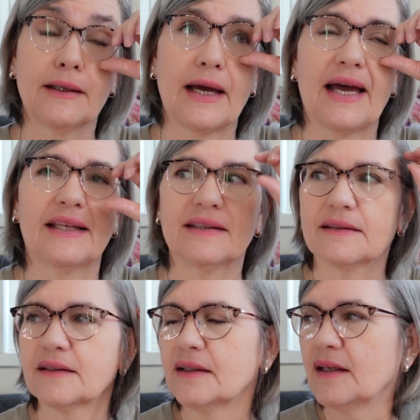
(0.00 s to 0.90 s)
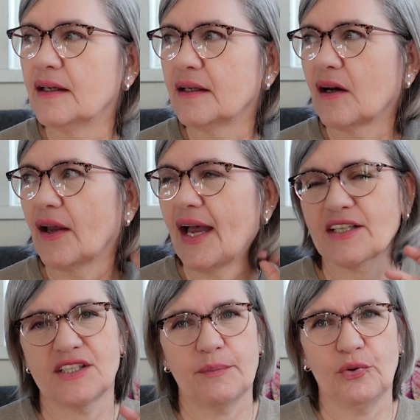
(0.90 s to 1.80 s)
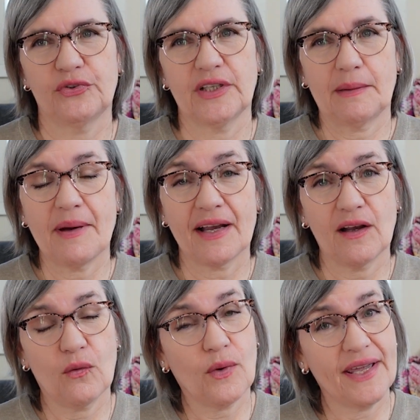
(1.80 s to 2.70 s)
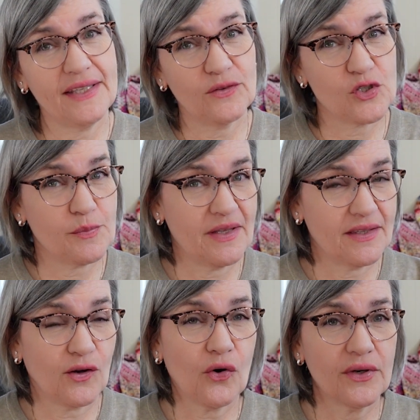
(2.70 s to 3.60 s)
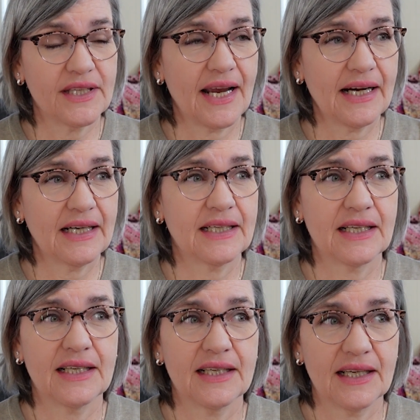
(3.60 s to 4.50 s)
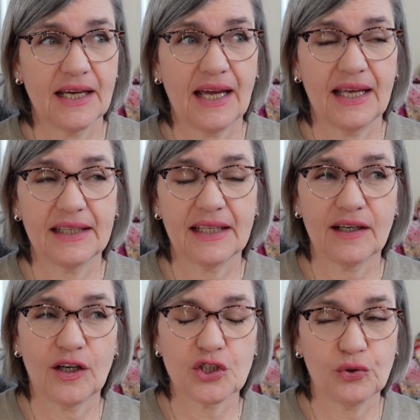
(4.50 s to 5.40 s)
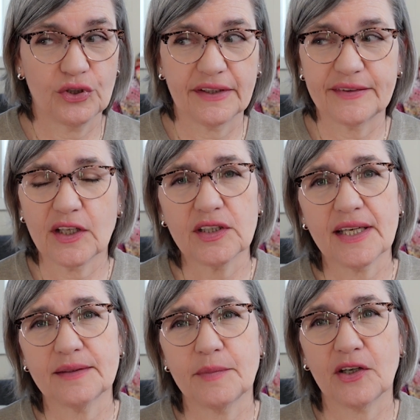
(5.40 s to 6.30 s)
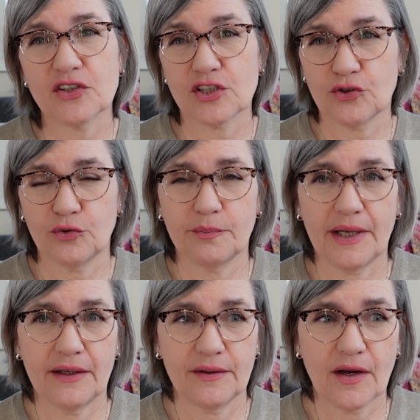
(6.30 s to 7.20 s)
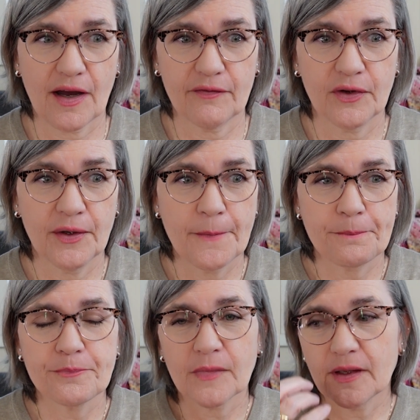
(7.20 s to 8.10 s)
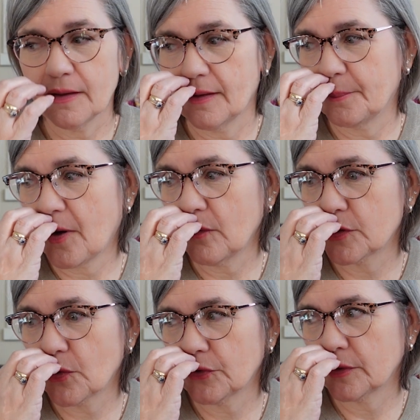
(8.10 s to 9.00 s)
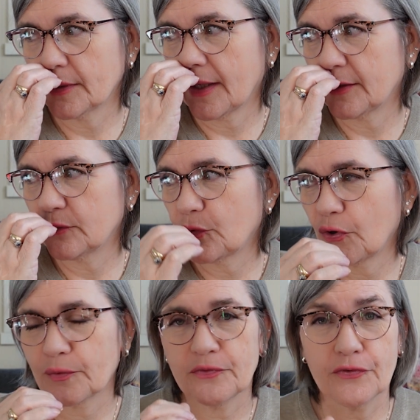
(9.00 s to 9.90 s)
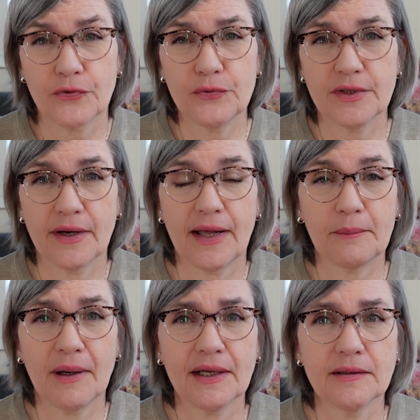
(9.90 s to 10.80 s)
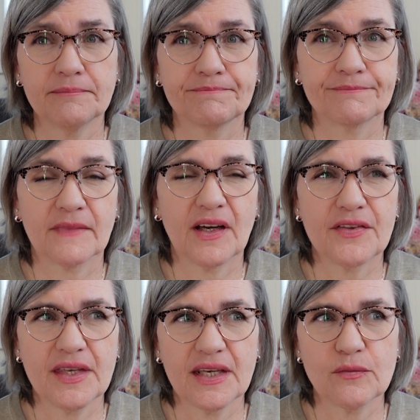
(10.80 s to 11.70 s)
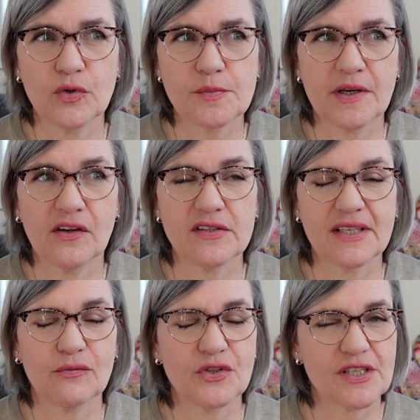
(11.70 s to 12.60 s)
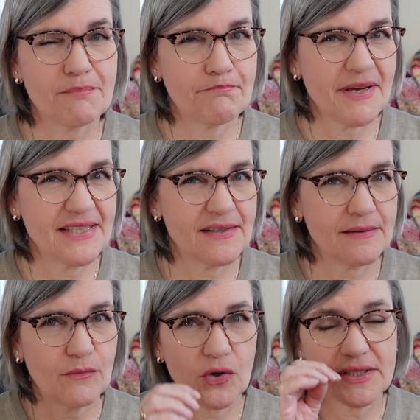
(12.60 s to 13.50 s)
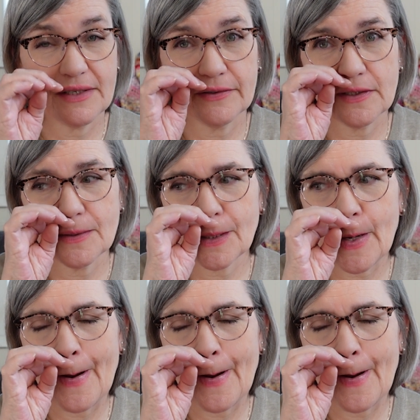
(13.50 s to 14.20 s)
and I actually put the alpaca away to spin the Corriedale, and I shouldn't have done that, because I should have powered on and worked through the alpaca. I think it was because it was a bit more difficult,